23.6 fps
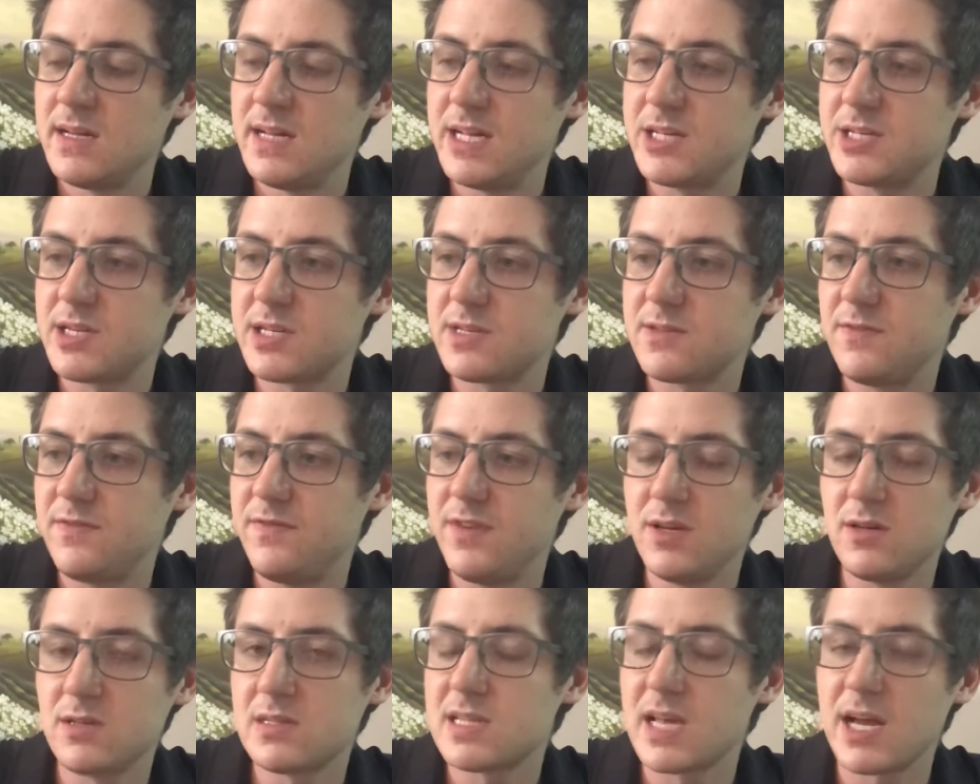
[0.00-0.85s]
it just
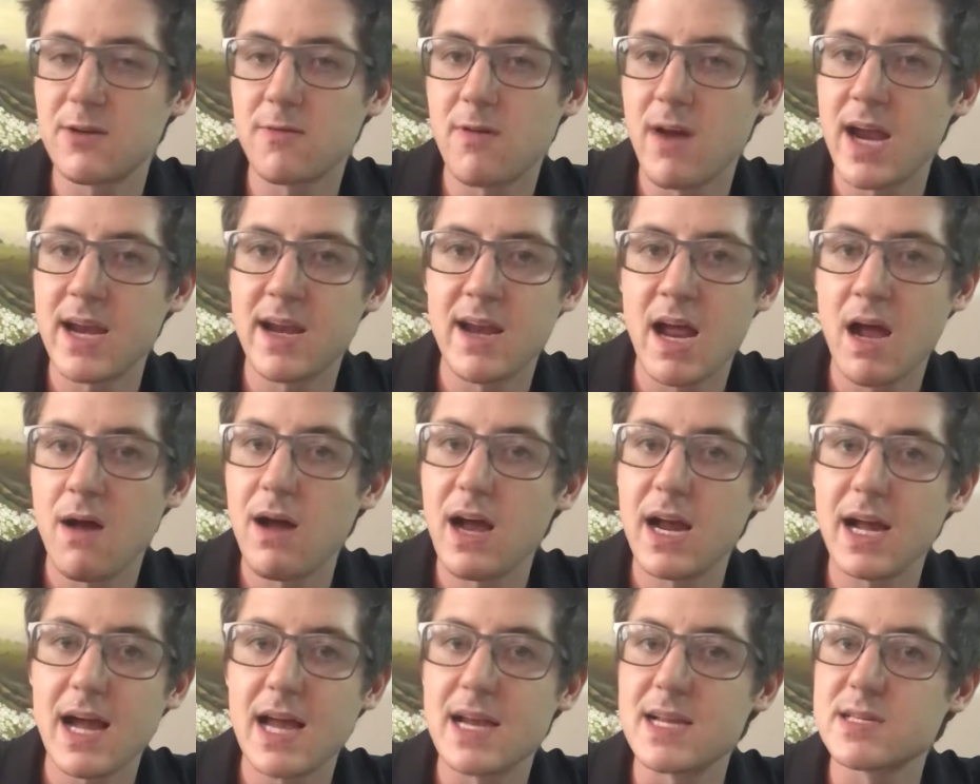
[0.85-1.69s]
feels like right now
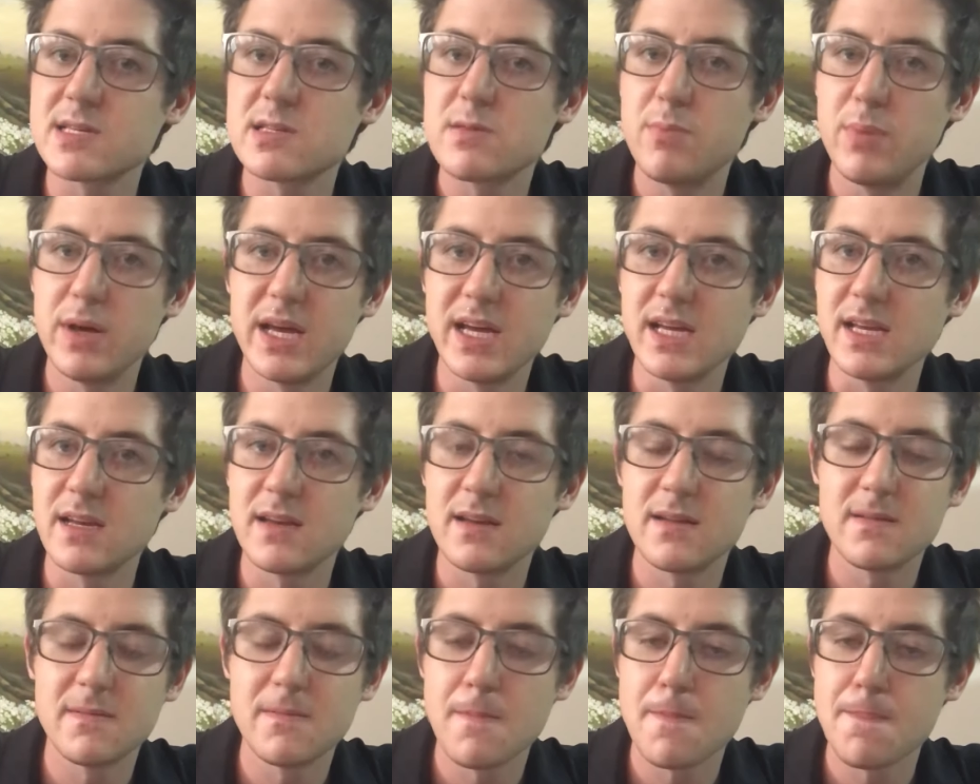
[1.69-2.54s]
I gotta spit.
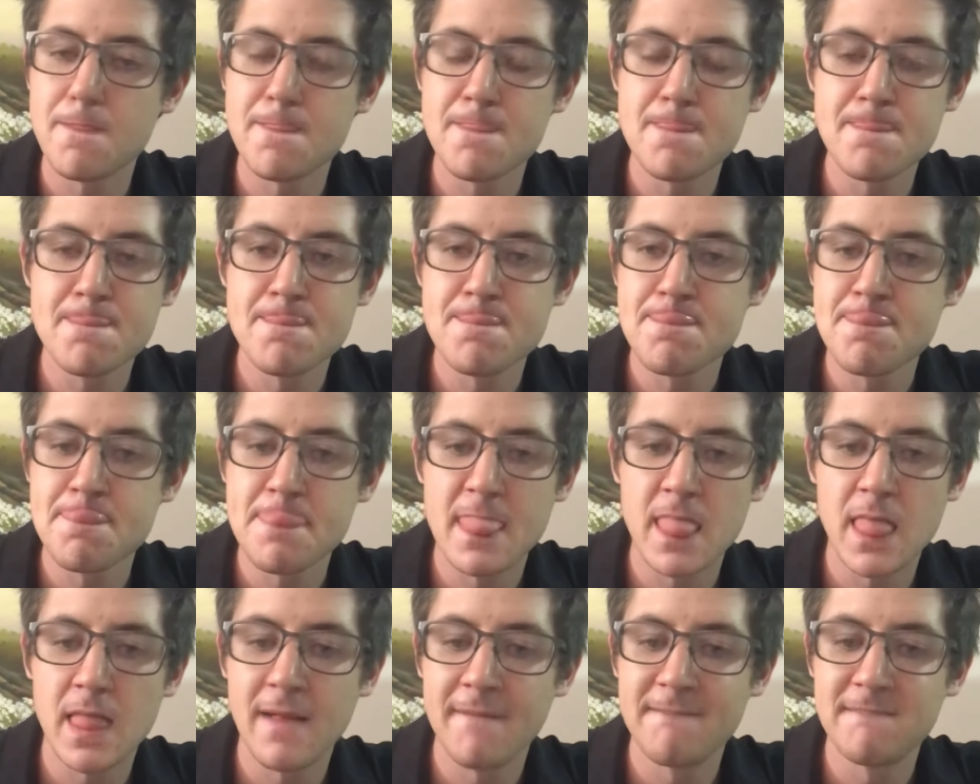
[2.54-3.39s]

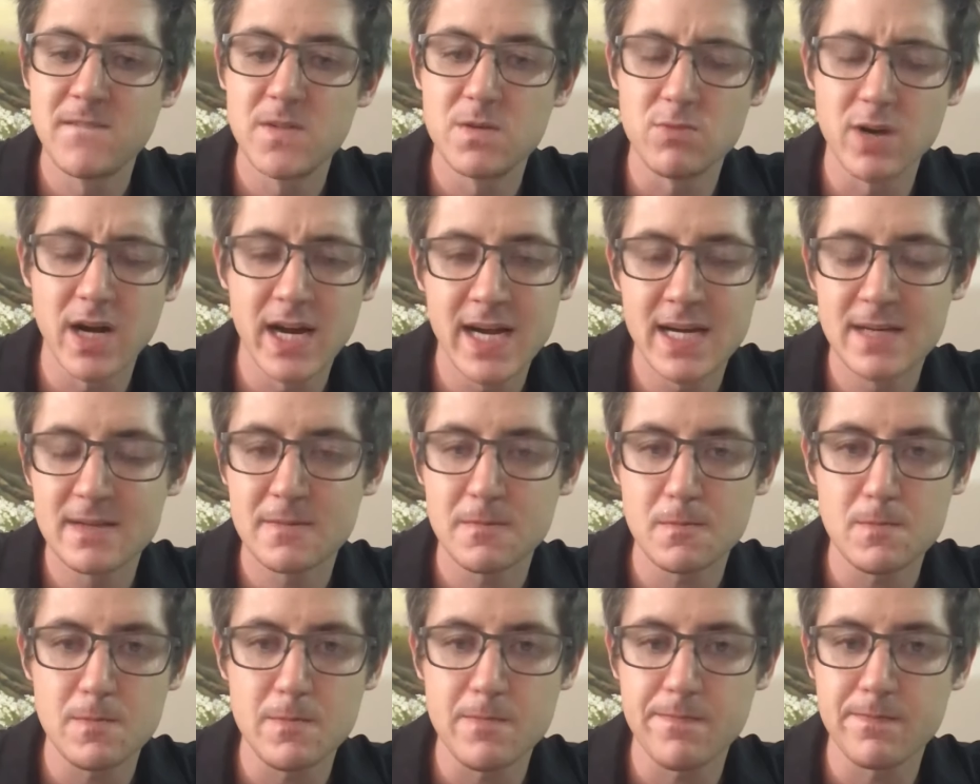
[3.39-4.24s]
Right?
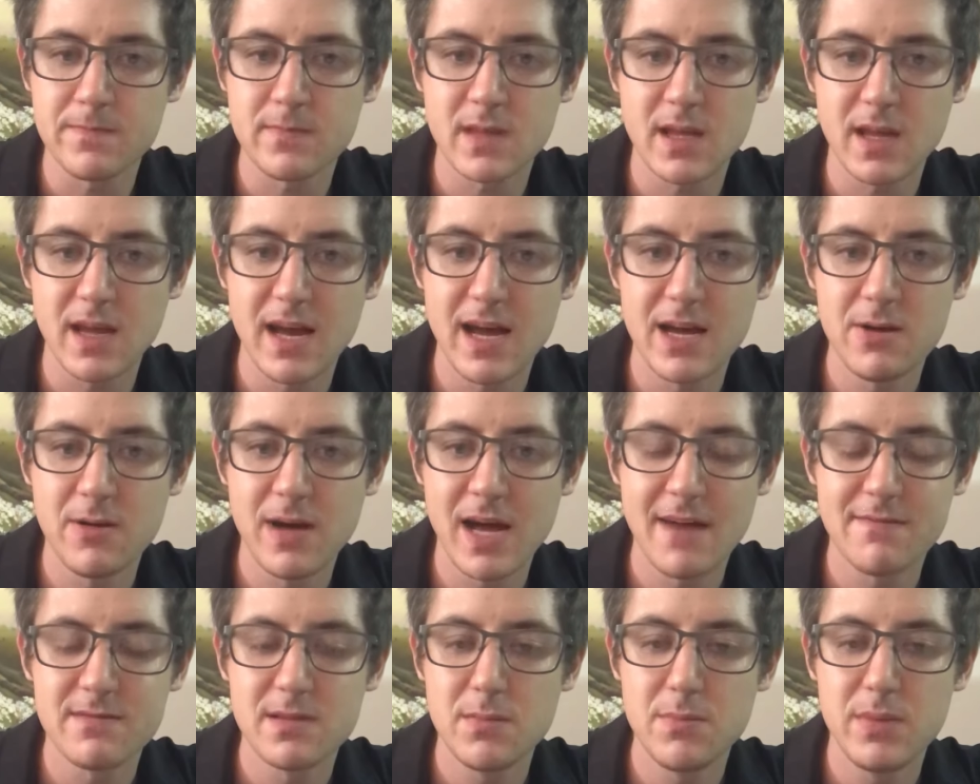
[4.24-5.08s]
I don't
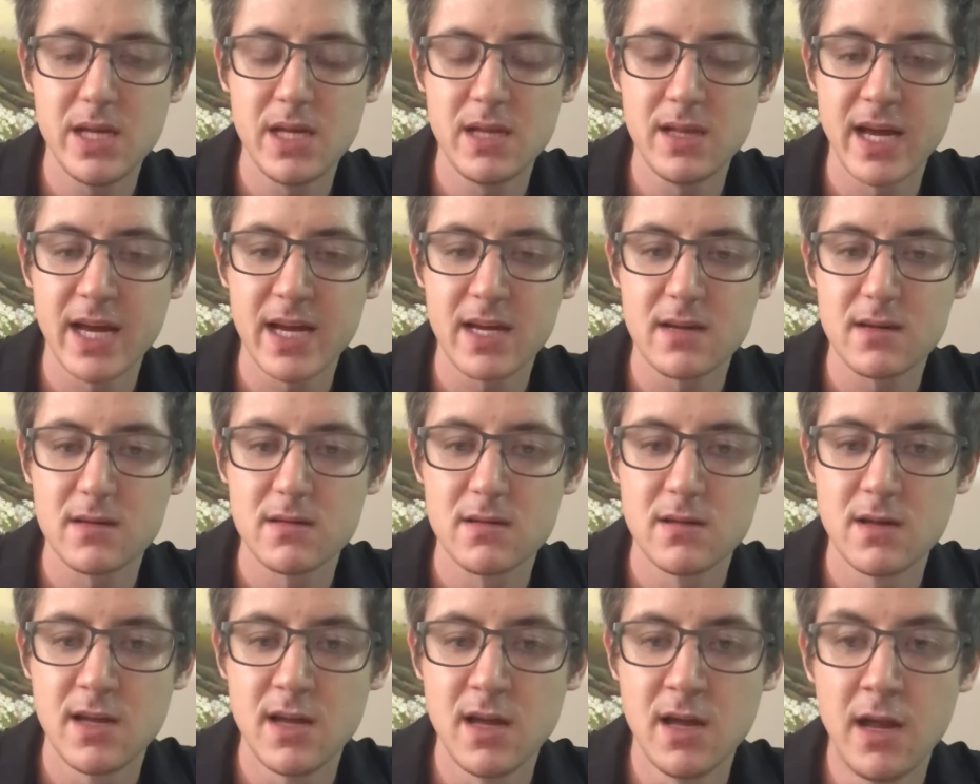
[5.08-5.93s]
have to be like,
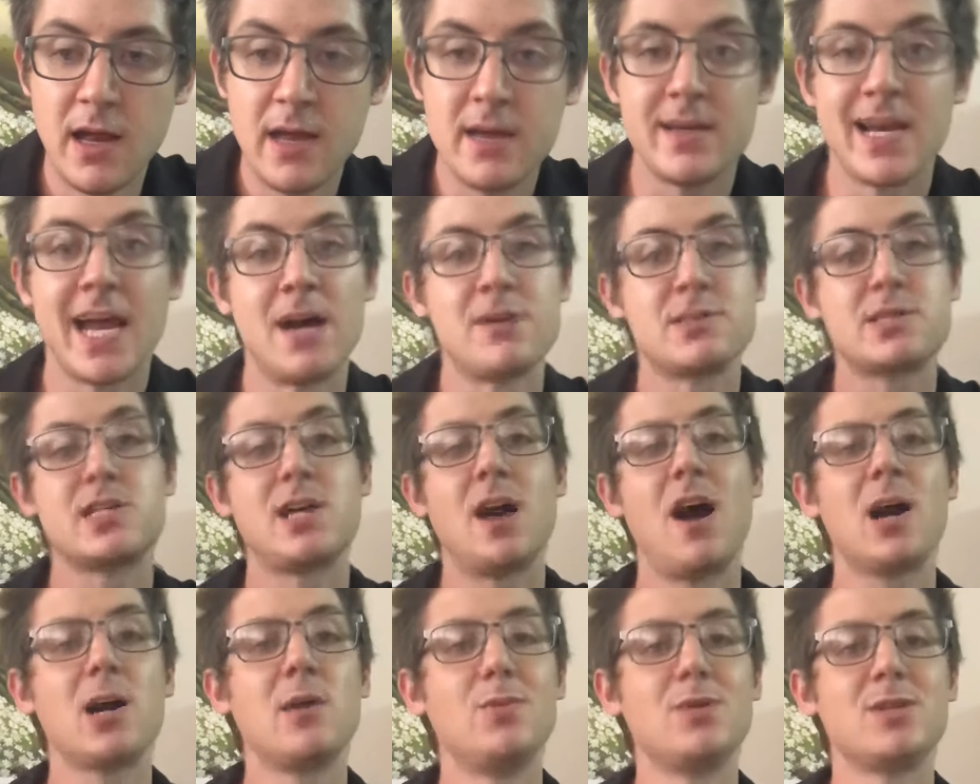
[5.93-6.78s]
now it's
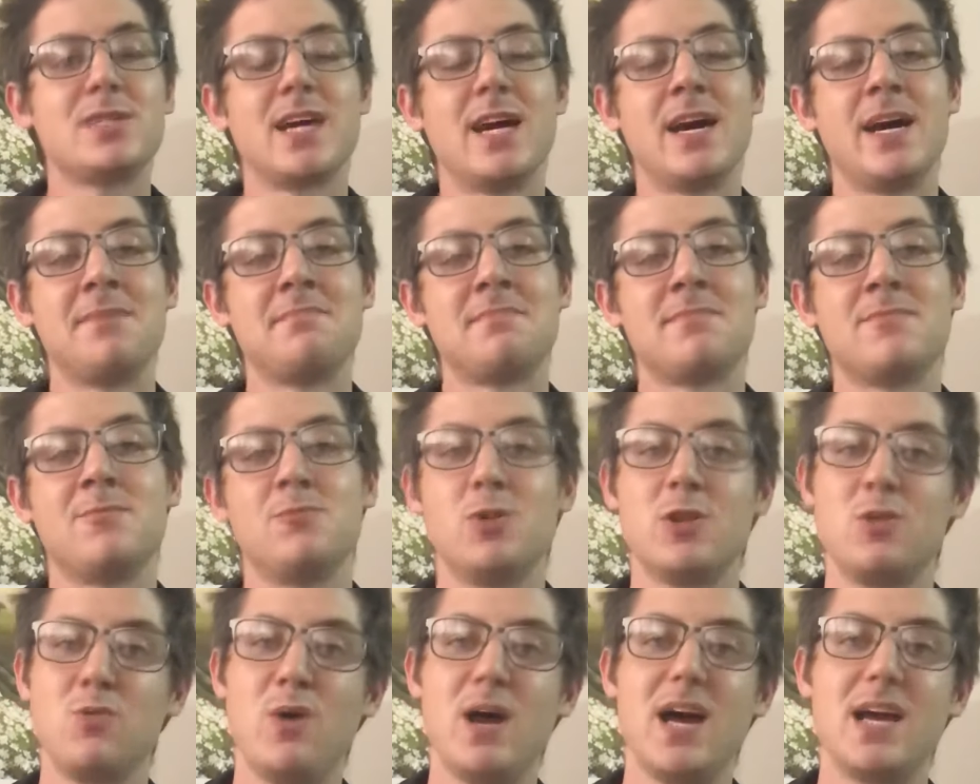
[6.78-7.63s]
talkable time
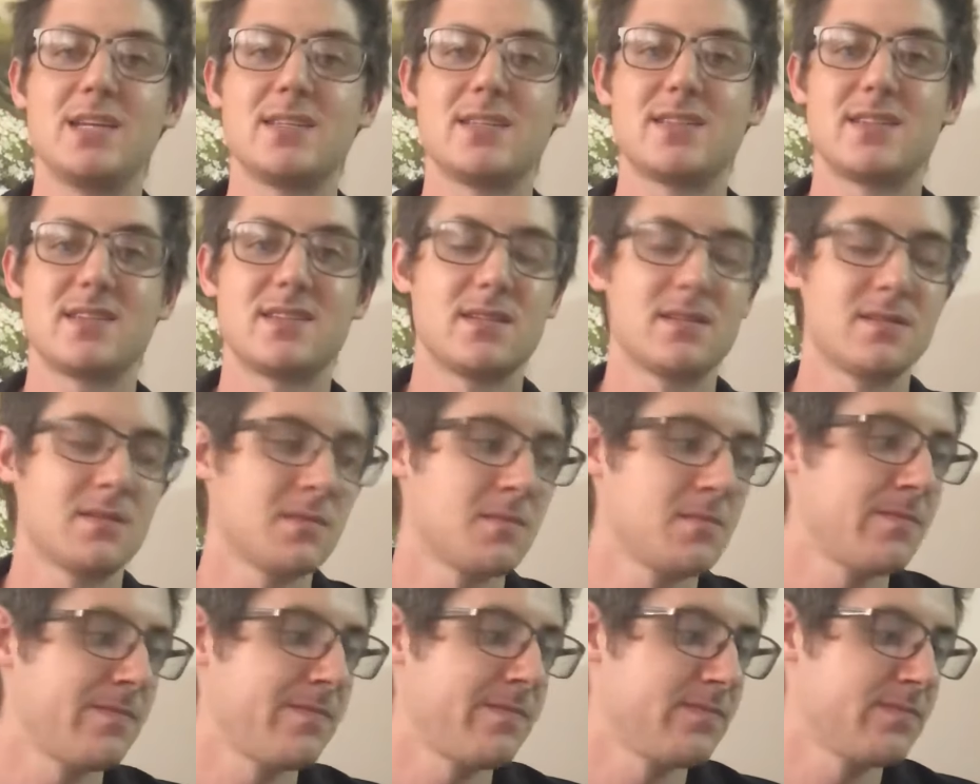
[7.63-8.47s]
with Wes.
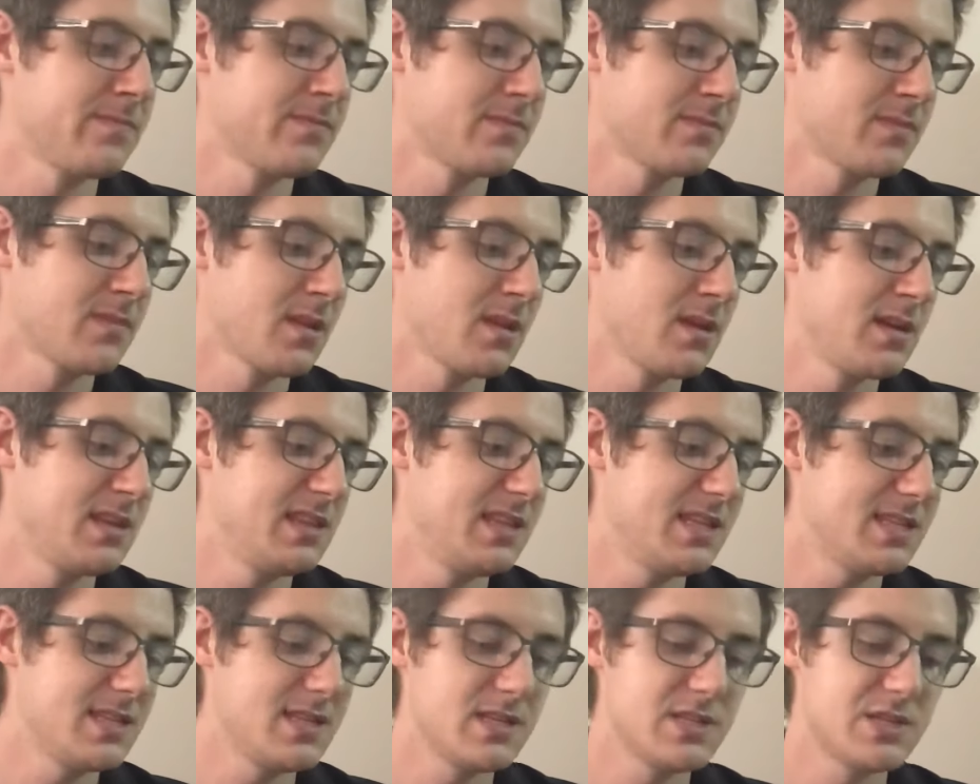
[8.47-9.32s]

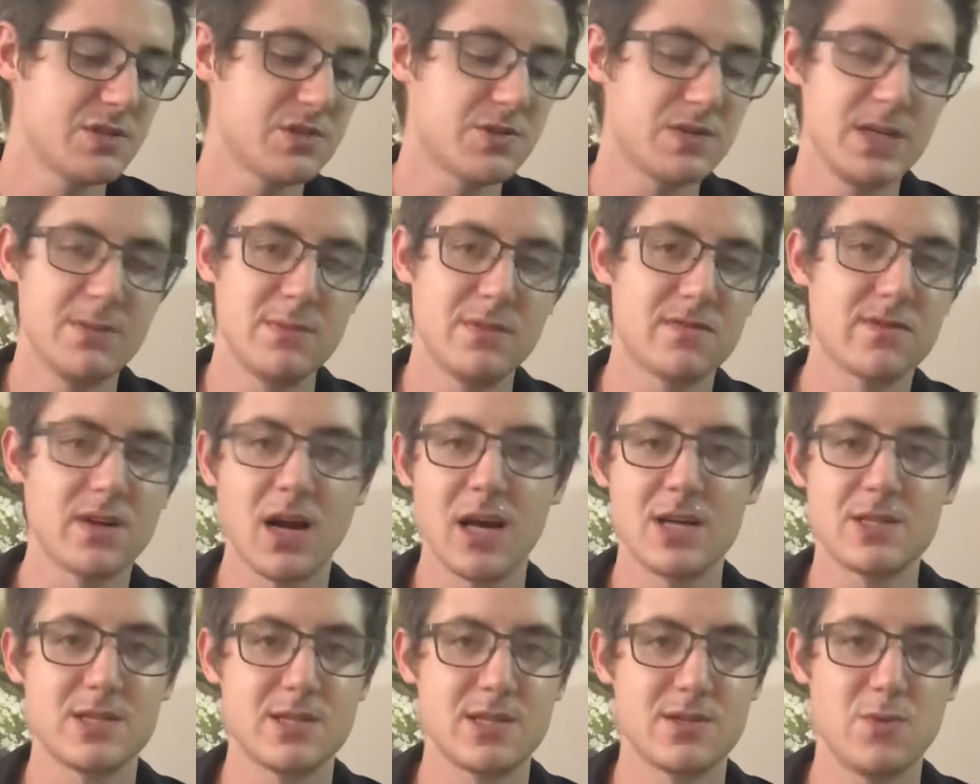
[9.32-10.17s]
This is stream of
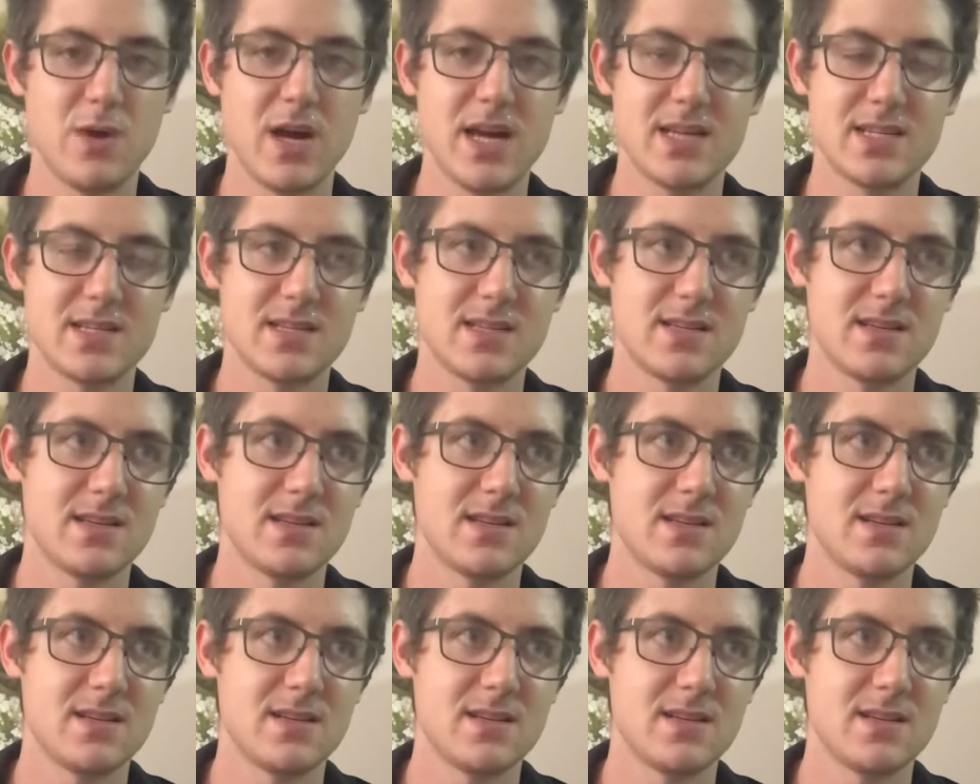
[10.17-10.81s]
conscious Wes.